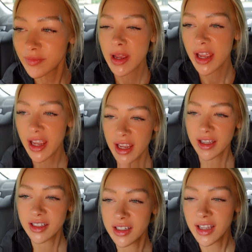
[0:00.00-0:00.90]
pay
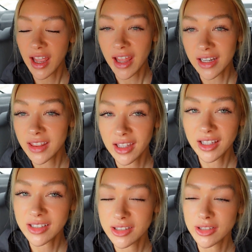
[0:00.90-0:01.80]

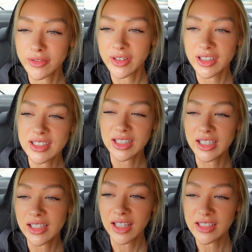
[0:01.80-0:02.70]
anything to feel
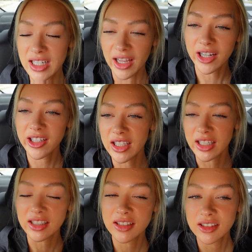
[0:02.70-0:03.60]
slightly less tired,
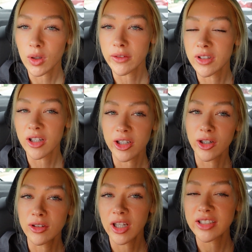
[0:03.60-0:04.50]
like $12
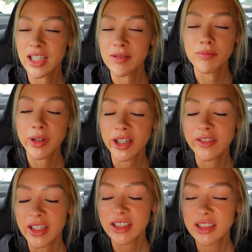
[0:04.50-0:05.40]
oat latte,
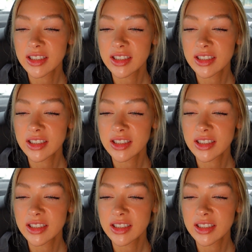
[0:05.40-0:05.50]
perfect.